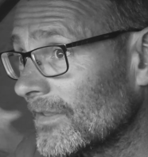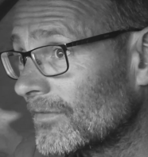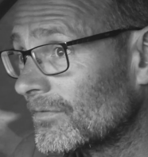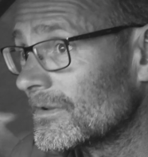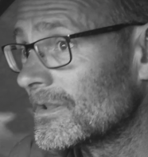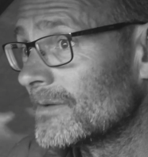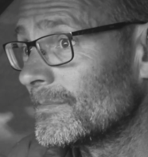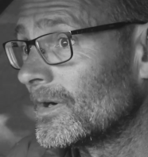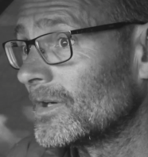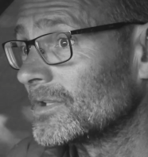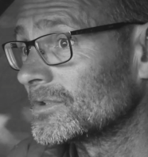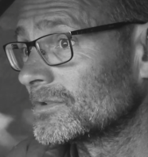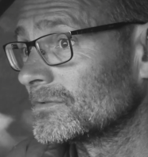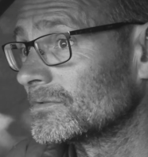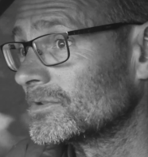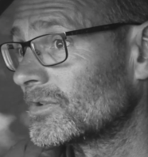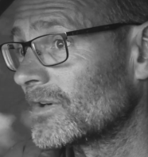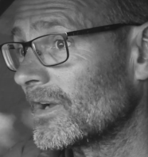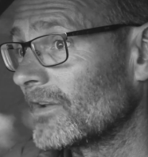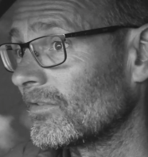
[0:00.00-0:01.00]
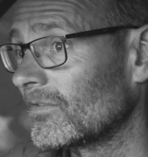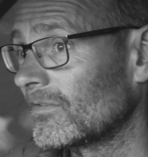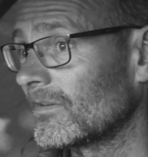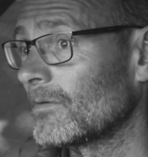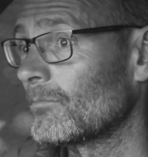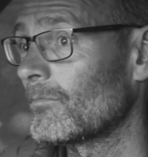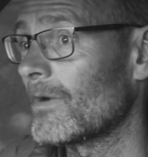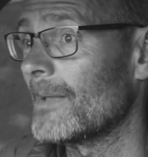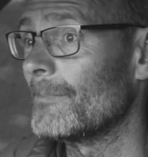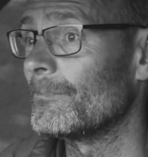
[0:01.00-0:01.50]
it through the marginal trees as
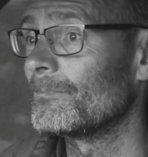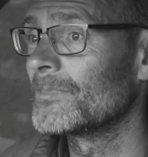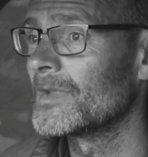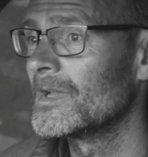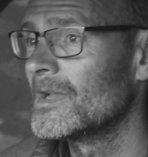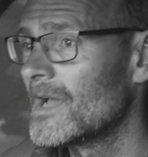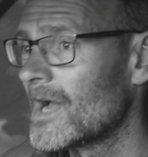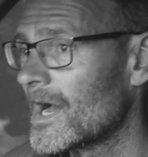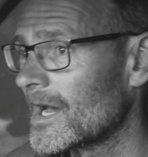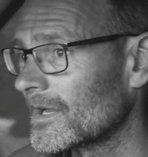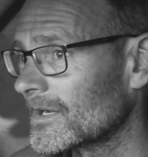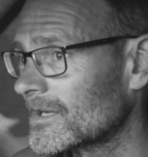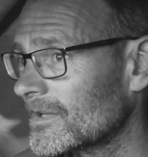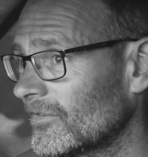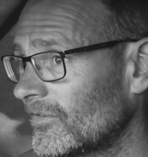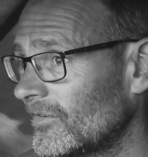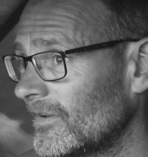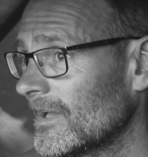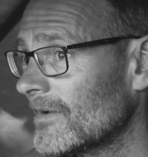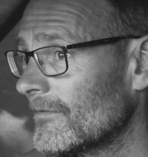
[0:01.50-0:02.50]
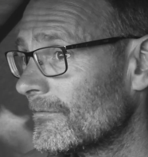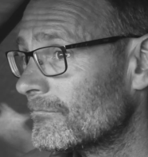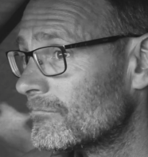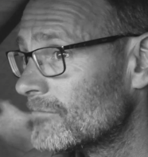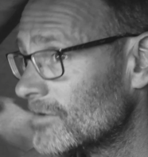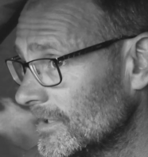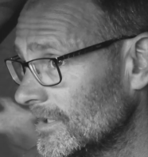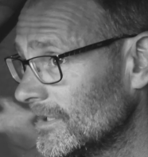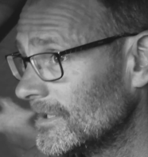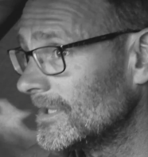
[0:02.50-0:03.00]
it went. And I could see it
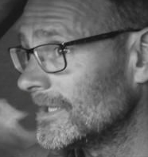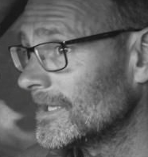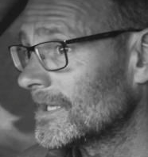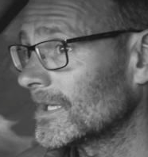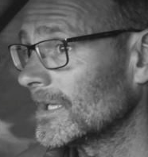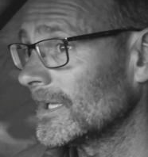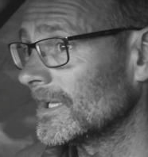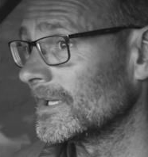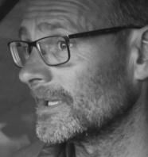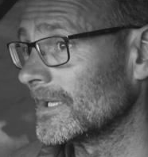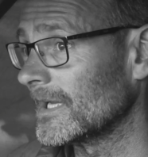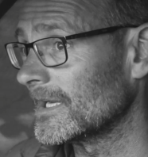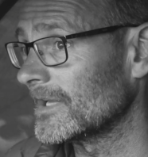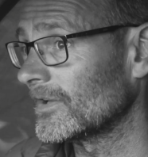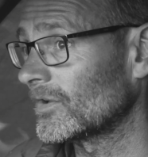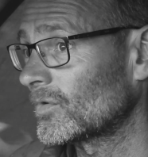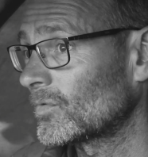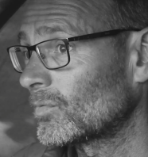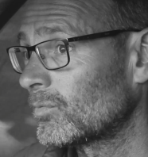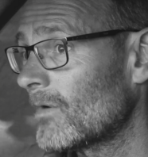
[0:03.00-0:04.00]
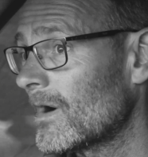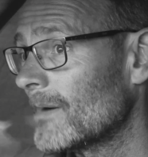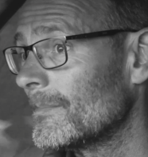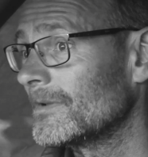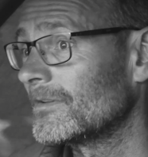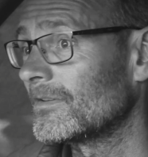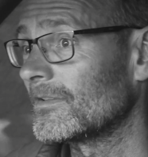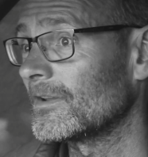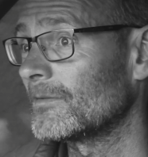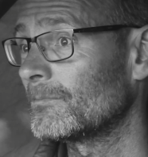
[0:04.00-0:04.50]
really clearly, and it swam
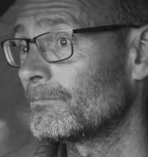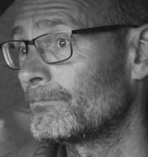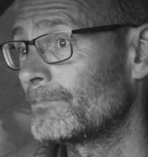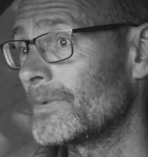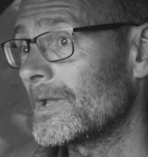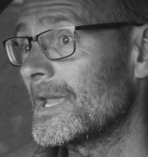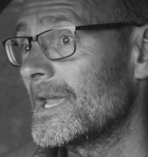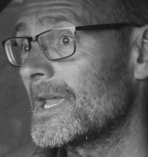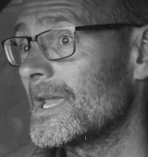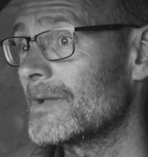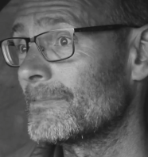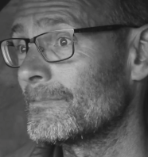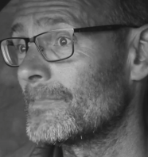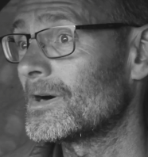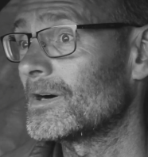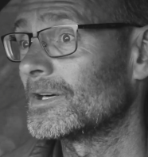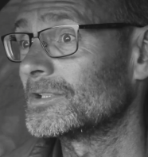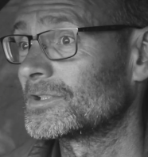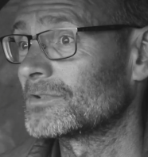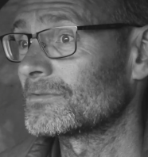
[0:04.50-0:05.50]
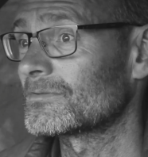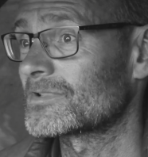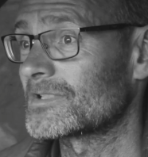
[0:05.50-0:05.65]
into this big marginal